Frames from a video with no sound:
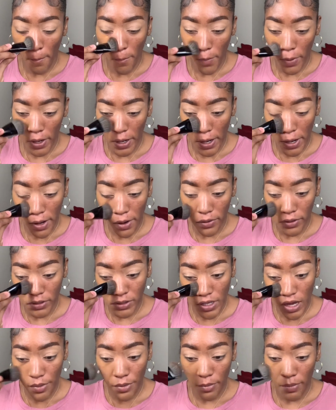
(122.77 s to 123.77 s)
weird on the
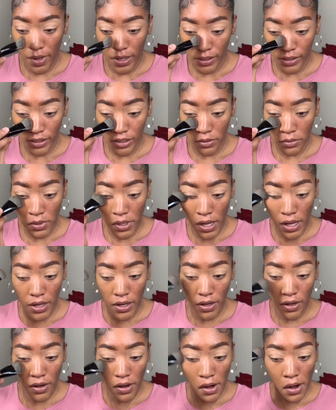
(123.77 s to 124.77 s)
top of my lip
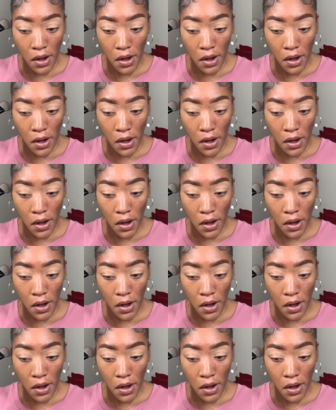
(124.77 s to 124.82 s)
like